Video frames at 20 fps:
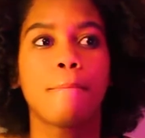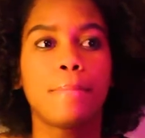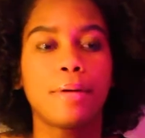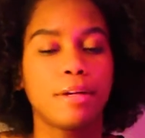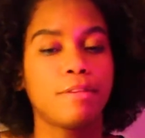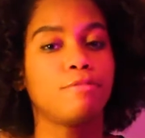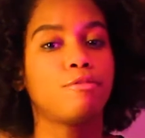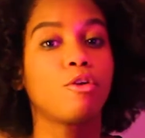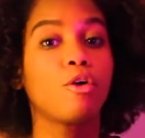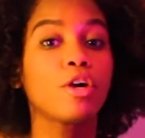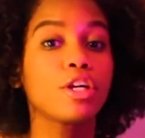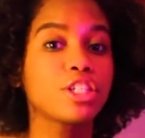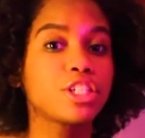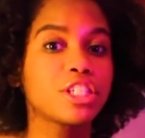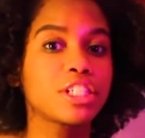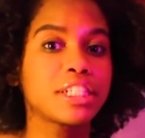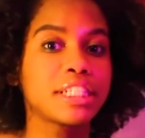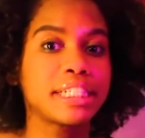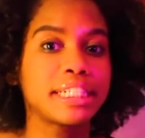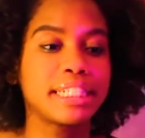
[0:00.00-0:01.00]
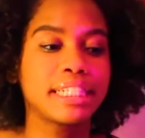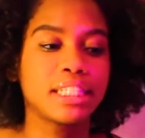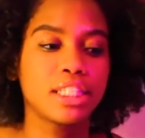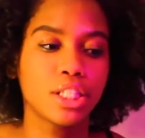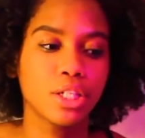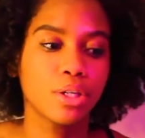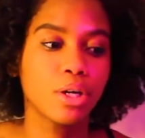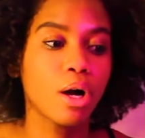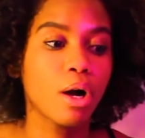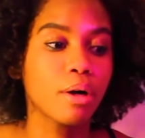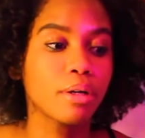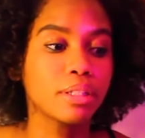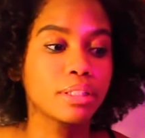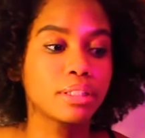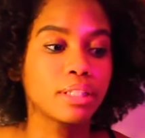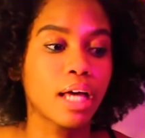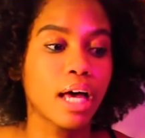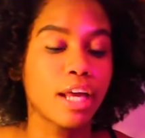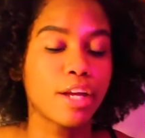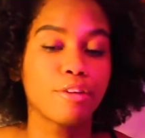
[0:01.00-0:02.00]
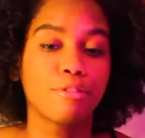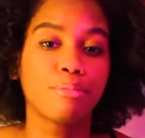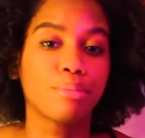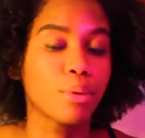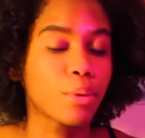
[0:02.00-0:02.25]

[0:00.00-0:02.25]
But unfortunately, there are a lot of